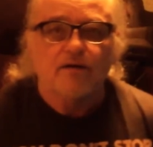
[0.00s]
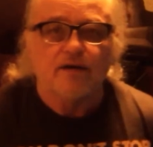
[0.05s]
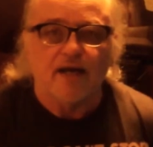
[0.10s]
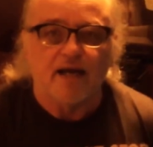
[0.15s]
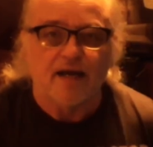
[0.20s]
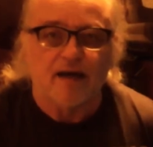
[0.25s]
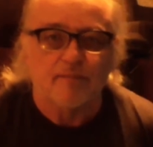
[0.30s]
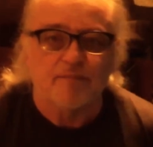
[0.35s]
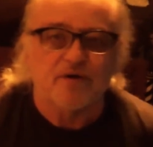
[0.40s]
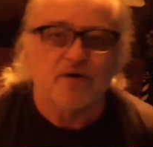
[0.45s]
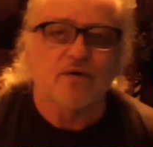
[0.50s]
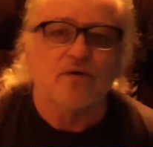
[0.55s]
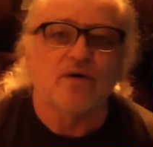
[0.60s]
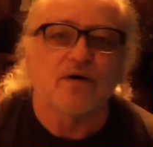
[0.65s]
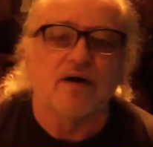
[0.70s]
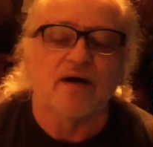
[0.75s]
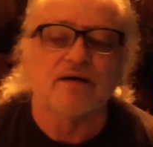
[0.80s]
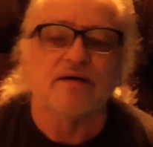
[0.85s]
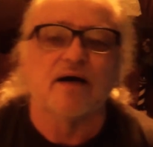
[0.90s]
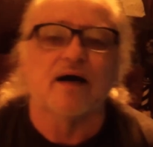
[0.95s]
Okay, I'm gonna
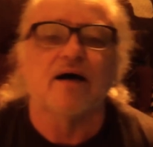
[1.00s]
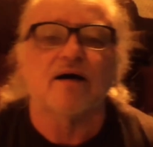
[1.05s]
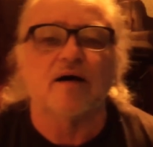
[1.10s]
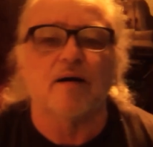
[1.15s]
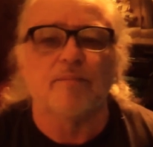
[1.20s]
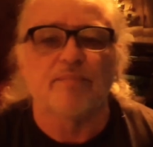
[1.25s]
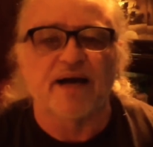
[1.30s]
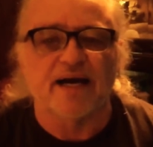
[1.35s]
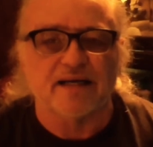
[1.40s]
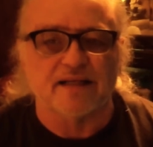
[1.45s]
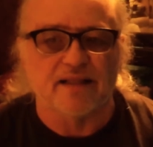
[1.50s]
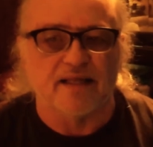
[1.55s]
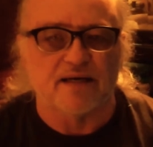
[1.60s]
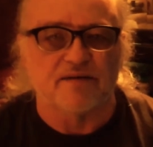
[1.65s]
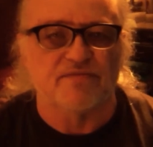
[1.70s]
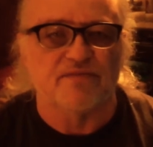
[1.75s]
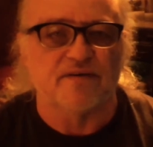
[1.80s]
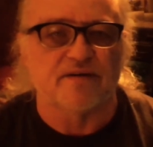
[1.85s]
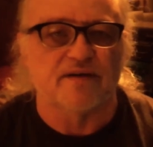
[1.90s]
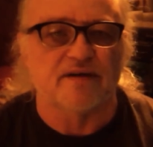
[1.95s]
call. I'll come back
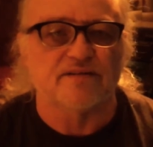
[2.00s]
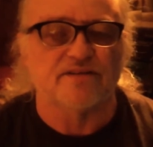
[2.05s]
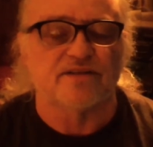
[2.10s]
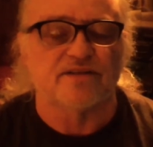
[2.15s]
later for